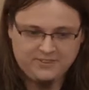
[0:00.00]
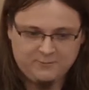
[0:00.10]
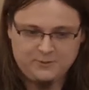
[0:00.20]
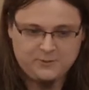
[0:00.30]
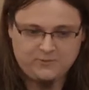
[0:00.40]

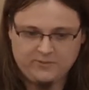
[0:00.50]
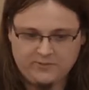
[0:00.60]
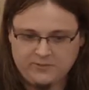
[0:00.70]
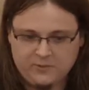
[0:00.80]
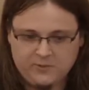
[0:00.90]
which is
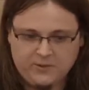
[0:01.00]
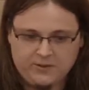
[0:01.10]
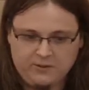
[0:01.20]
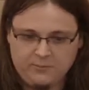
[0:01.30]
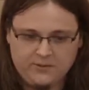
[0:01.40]
frequently used by
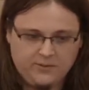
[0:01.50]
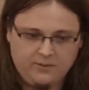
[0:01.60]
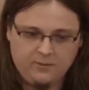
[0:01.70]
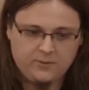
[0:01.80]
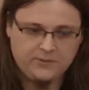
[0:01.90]
hobby
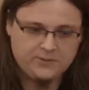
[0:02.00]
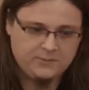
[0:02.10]
developers.